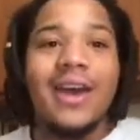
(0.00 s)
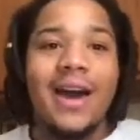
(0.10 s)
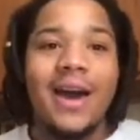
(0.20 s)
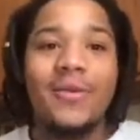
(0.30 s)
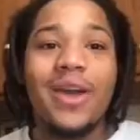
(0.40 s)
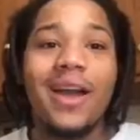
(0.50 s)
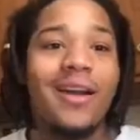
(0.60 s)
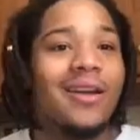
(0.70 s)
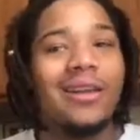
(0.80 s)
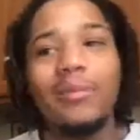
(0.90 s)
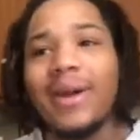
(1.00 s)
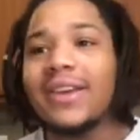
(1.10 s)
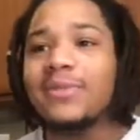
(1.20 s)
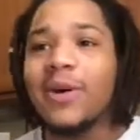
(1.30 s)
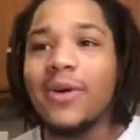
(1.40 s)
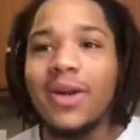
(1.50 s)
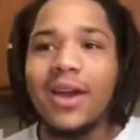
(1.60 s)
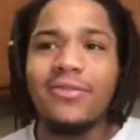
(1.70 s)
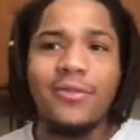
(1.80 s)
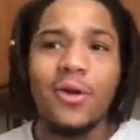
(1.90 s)
We got early baseball. We
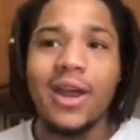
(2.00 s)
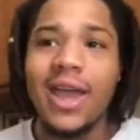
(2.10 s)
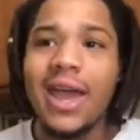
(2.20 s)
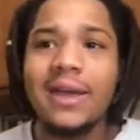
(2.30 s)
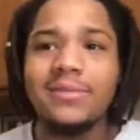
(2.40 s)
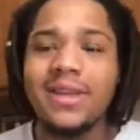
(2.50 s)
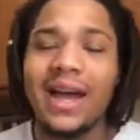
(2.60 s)
got 4 games.